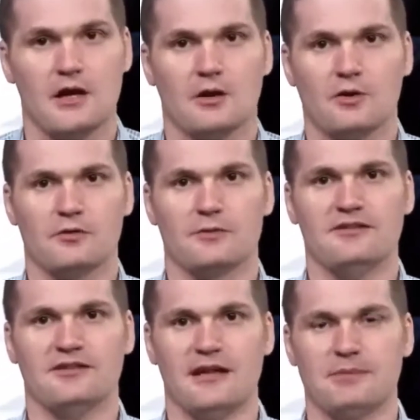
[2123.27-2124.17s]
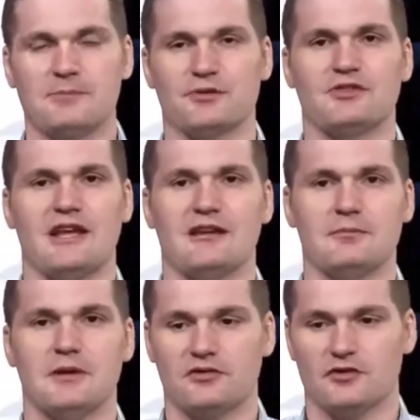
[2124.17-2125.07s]
or the reason that people stay in
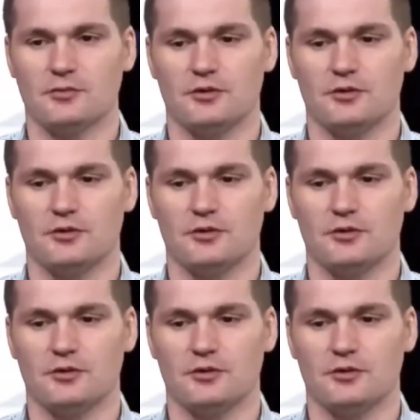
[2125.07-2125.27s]
miserable,